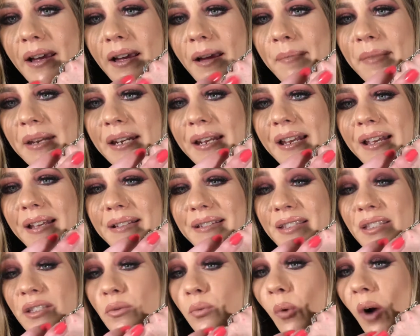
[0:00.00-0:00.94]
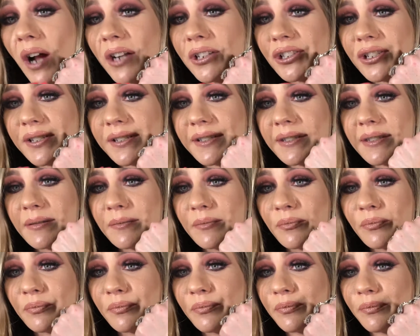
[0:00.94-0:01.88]
mean, it swatches
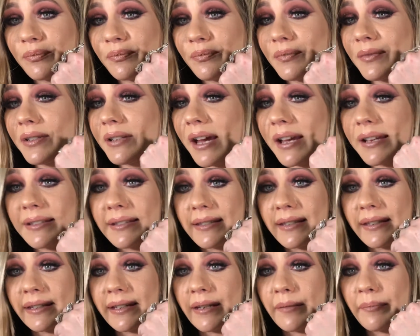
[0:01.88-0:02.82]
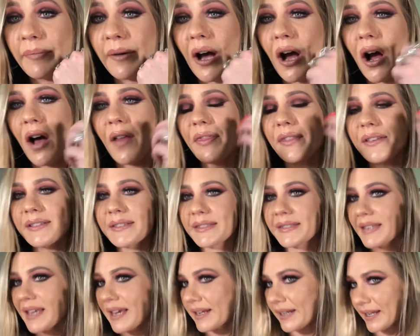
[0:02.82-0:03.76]
nicely, but on the
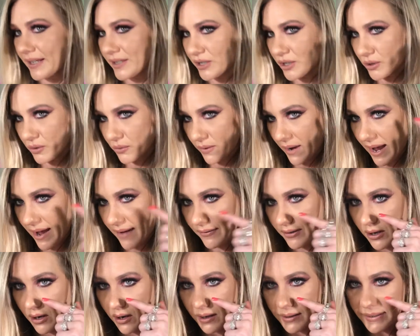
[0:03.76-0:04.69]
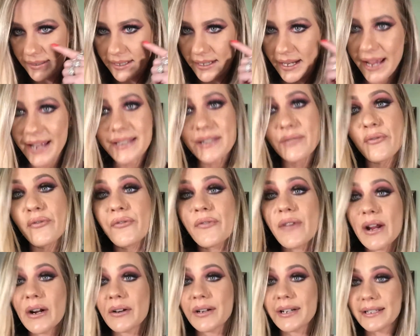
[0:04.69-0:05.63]
skin, I do have it on today. It's
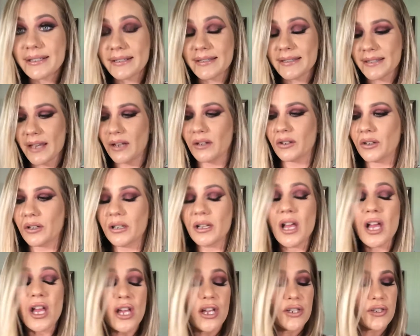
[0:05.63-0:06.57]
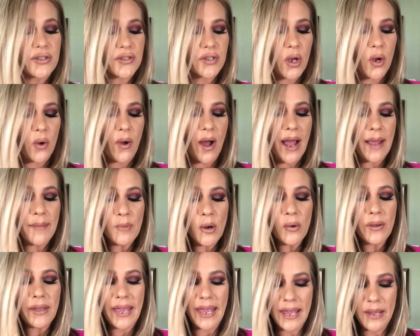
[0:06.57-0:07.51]
very subtle, so I'm
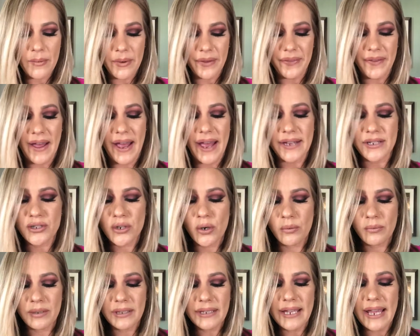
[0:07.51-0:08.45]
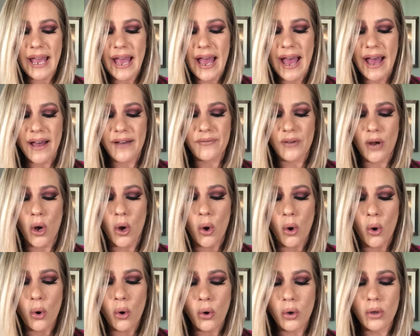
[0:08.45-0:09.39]
okay with that. I don't really have a
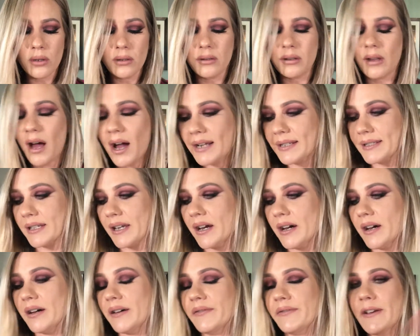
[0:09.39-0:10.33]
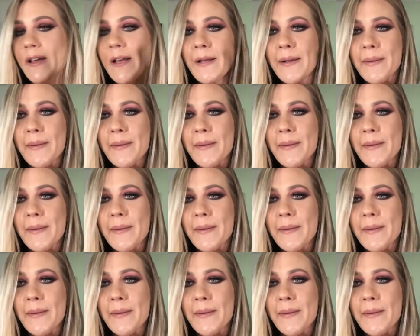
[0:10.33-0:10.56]
whole lot of